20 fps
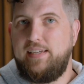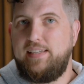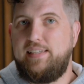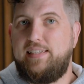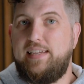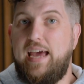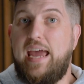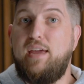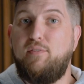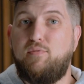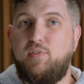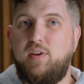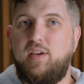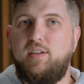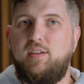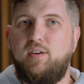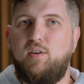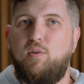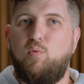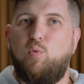
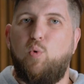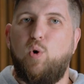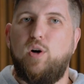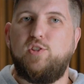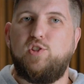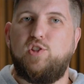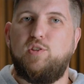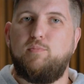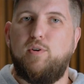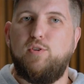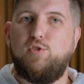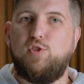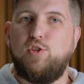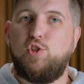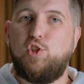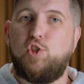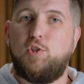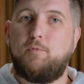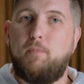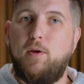David was the
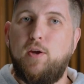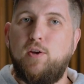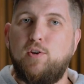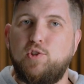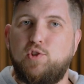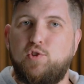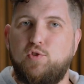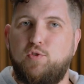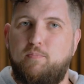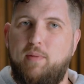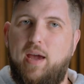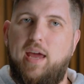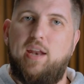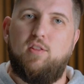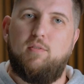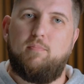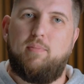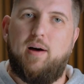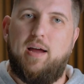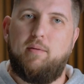most spiritual man
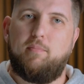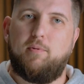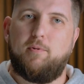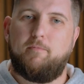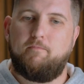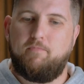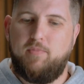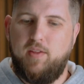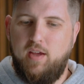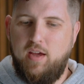in the Bible,